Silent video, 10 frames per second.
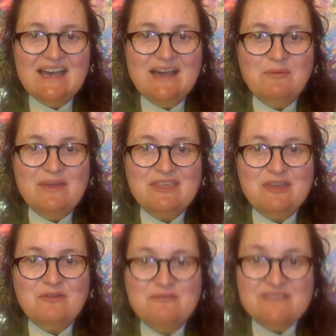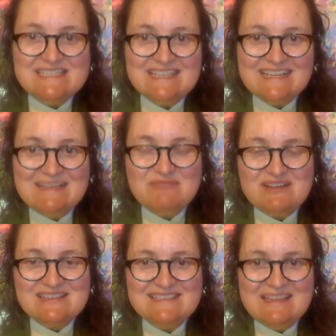whether you're physically
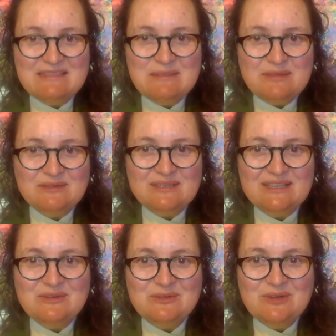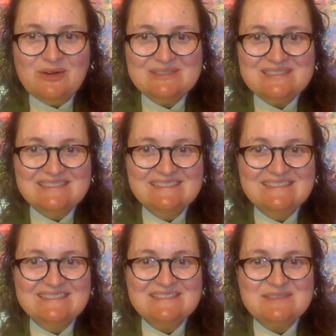present in the building or not.
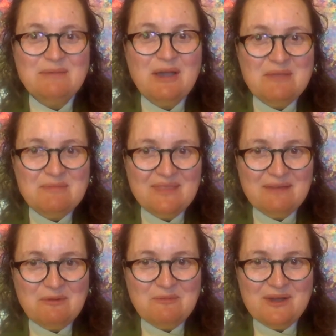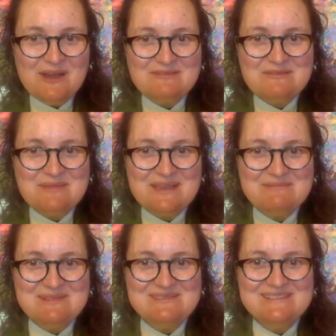So I'm hoping that will work for
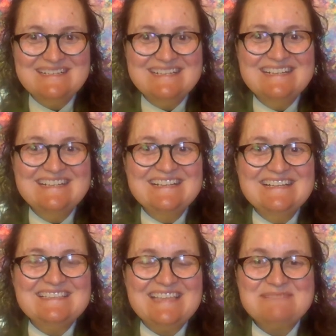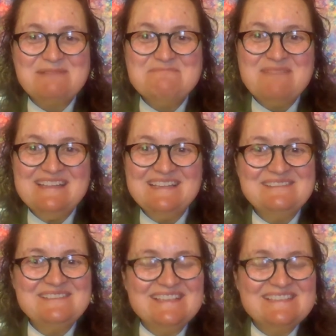people. So that's my main
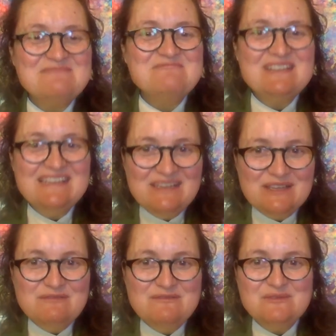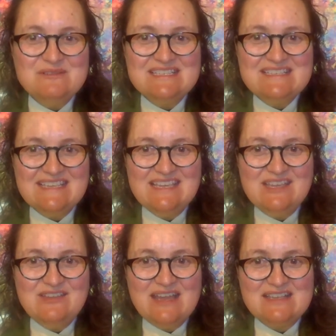notice. Really looking forward to seeing
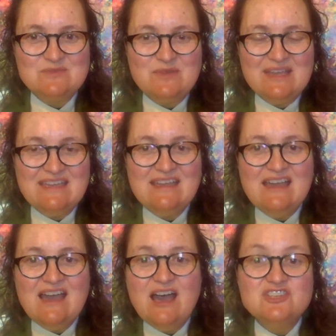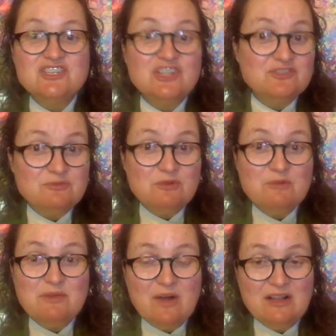you next week. Children will
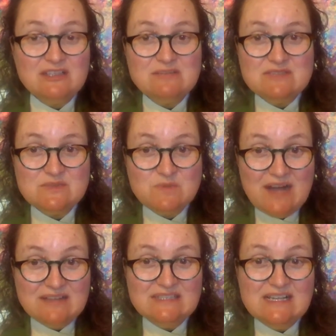be welcome as well.